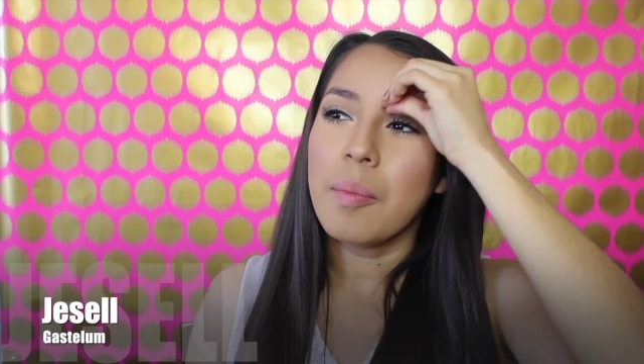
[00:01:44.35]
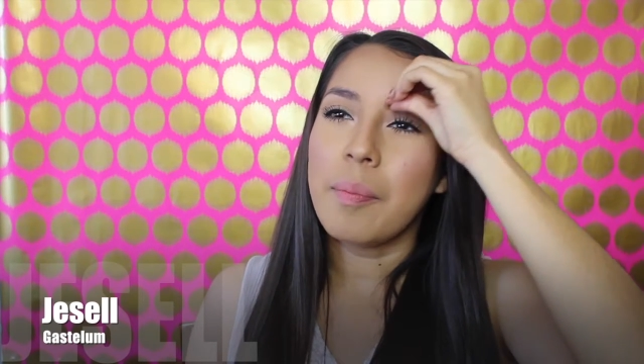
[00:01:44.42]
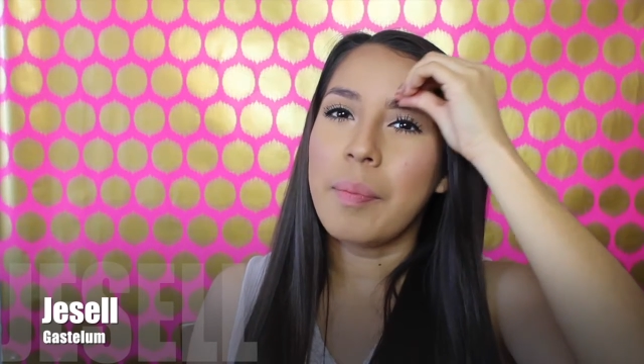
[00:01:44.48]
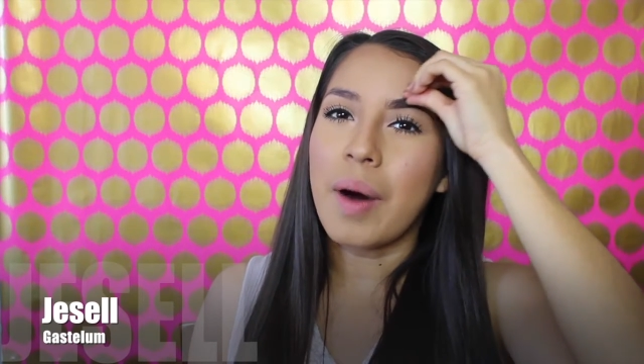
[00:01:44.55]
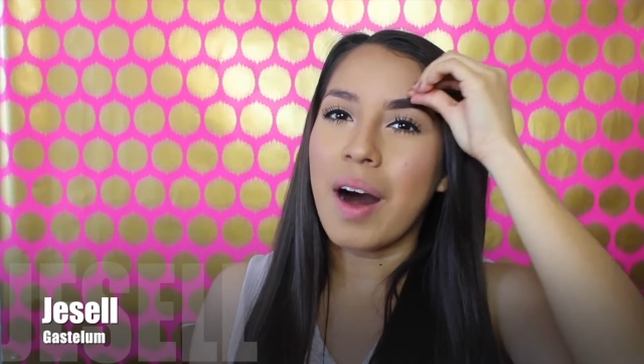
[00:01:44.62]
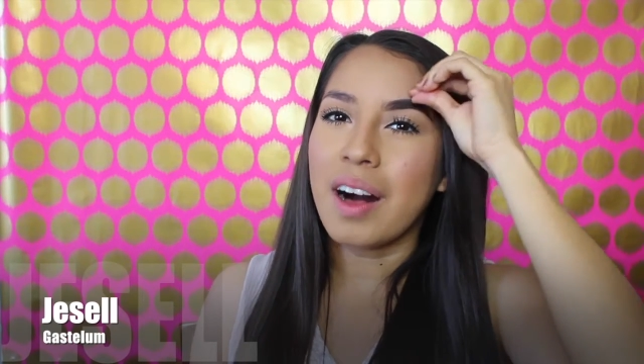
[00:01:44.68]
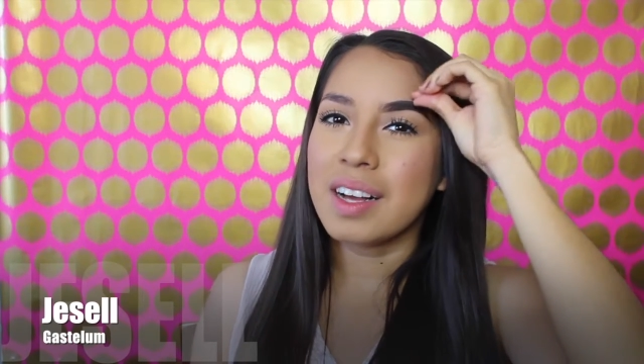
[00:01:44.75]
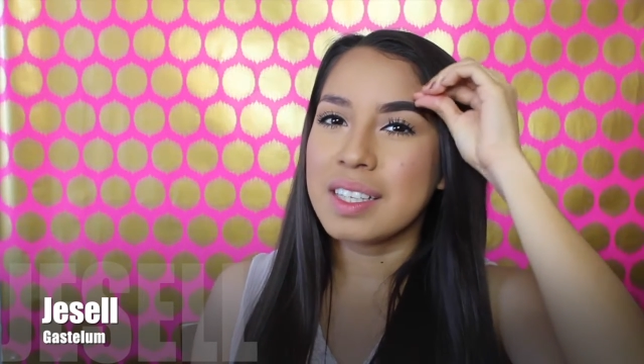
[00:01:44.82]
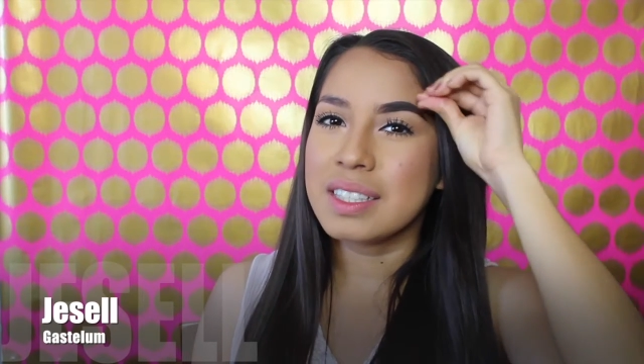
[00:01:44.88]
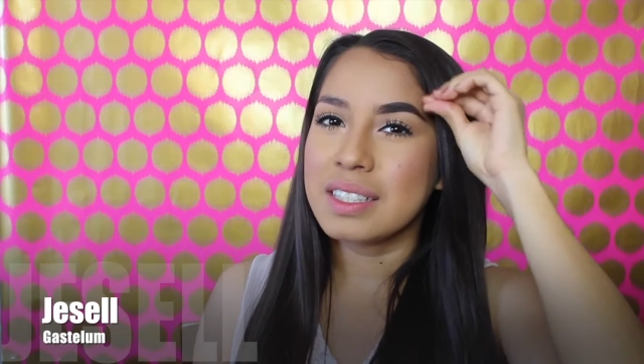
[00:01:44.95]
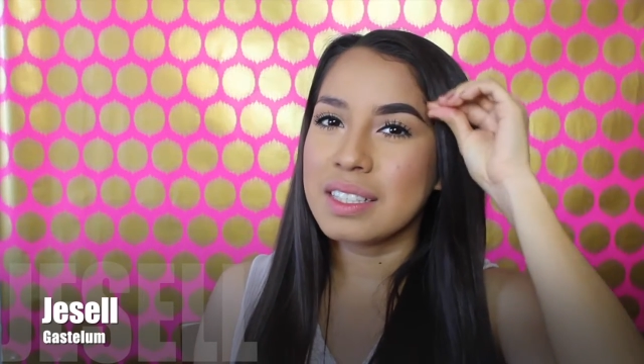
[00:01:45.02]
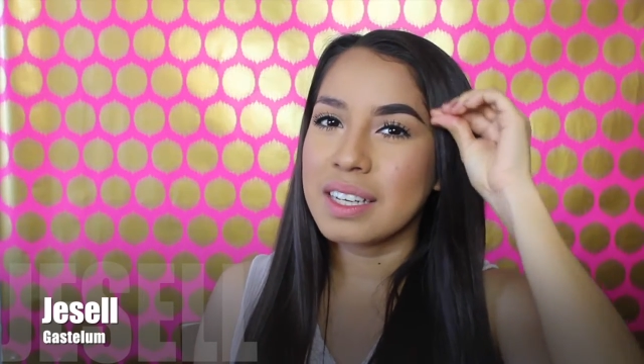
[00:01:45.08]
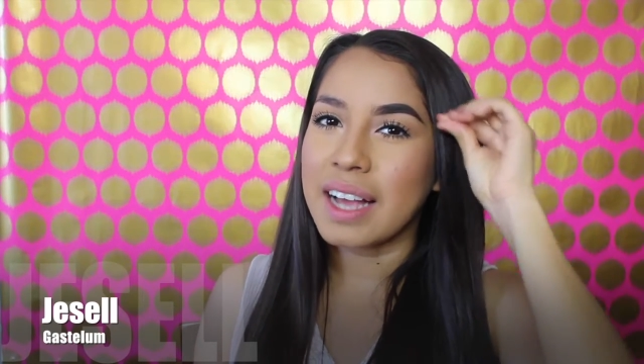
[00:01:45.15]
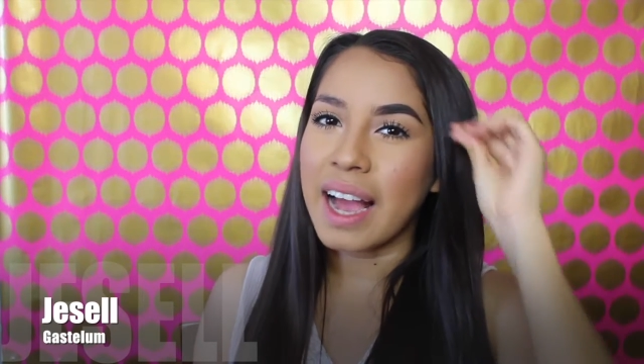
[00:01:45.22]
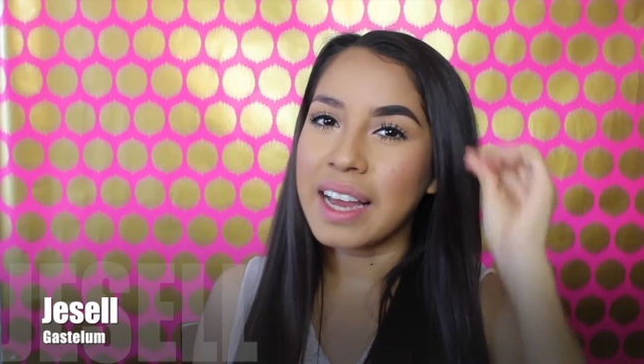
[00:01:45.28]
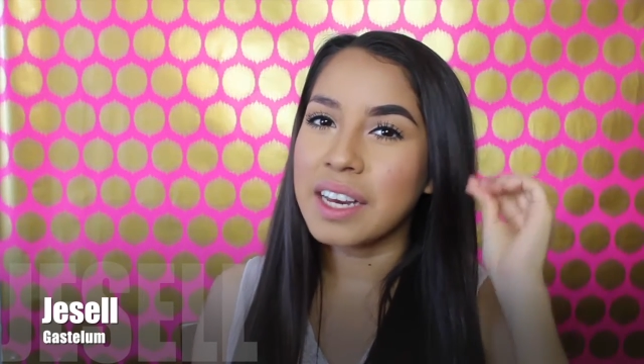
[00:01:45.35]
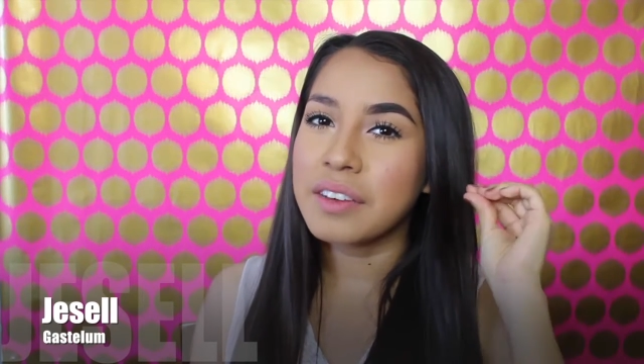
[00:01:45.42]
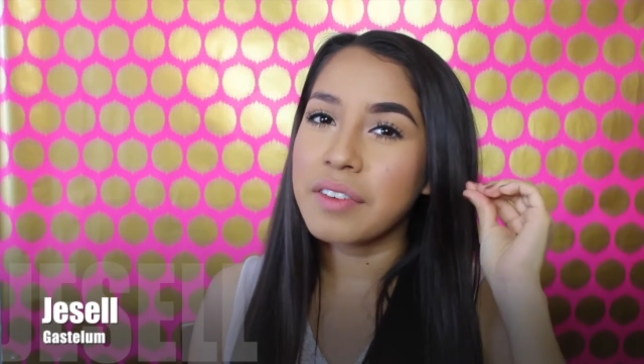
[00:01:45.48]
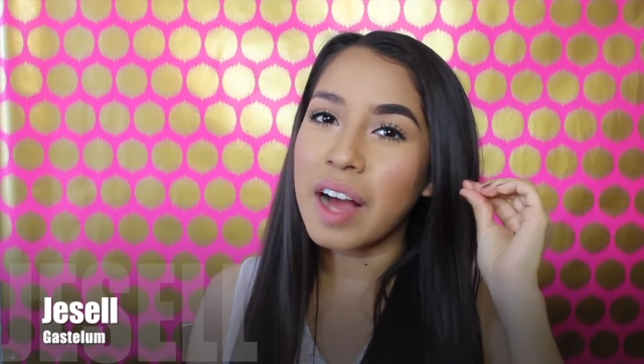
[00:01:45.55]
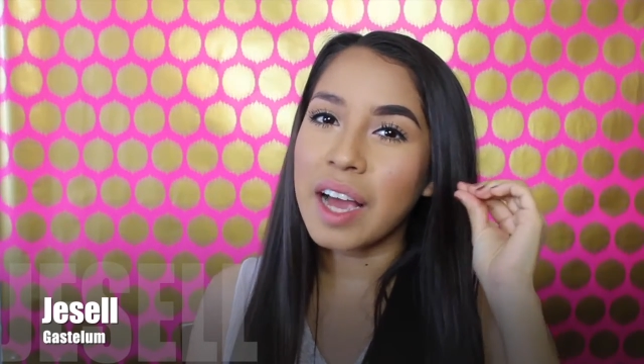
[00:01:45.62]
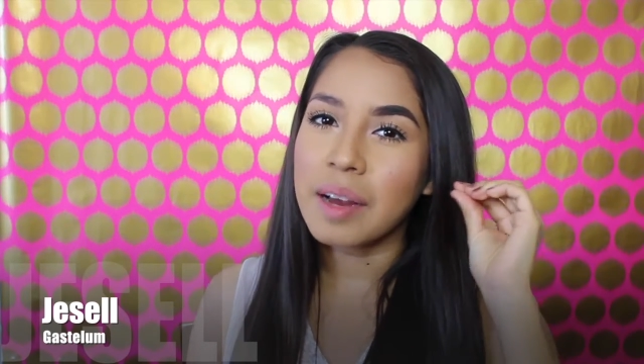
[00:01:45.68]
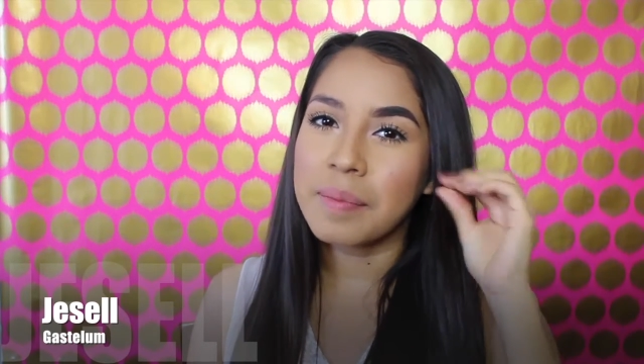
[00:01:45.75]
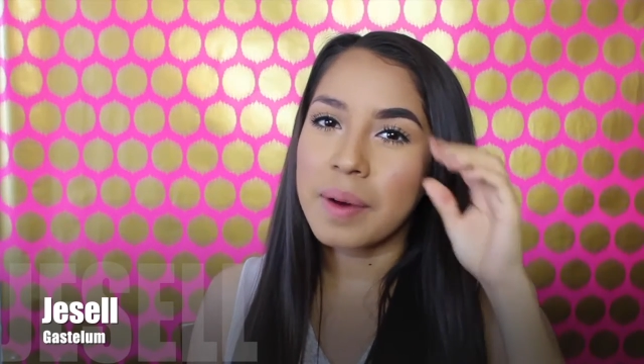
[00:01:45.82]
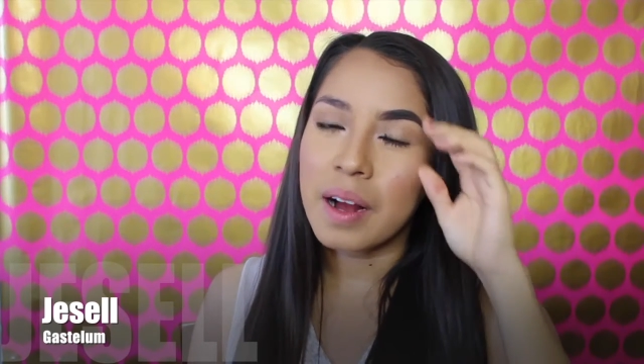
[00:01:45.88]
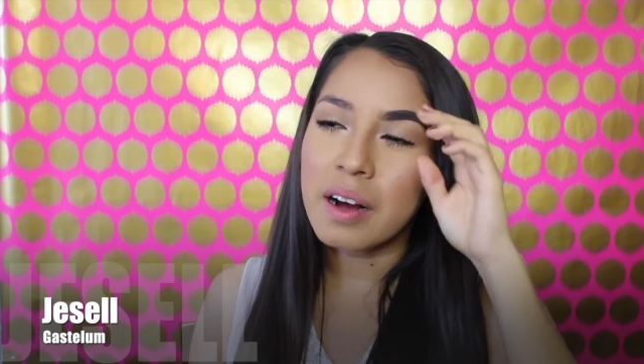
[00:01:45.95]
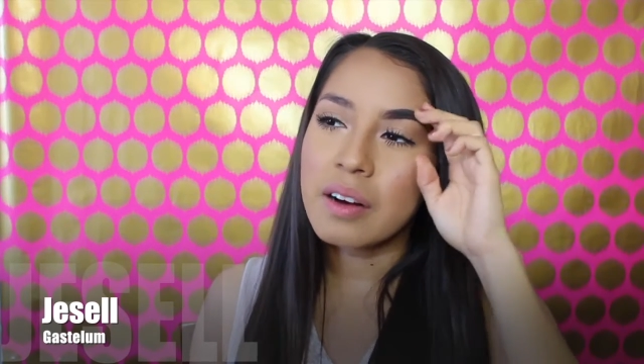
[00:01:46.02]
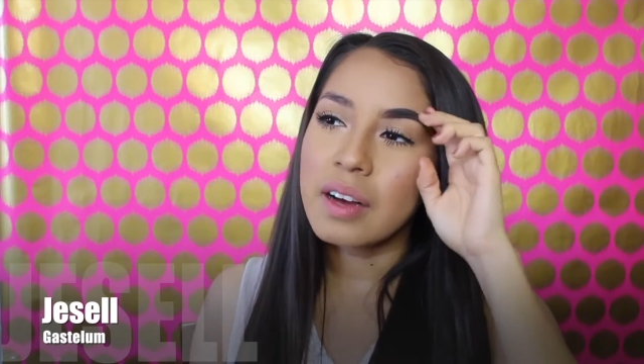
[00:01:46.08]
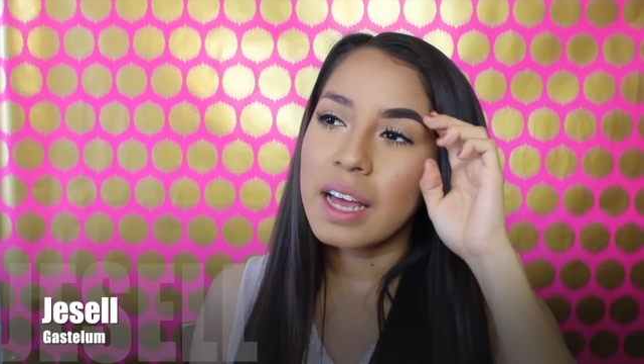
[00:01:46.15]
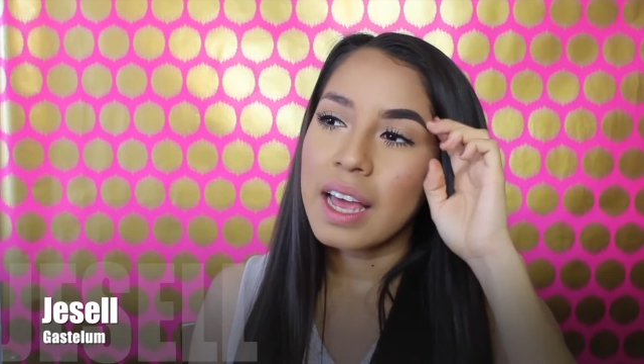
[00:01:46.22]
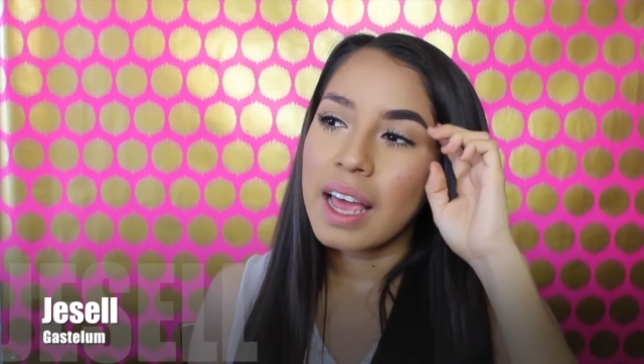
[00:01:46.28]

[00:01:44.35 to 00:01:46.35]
boxed kind of eyebrow.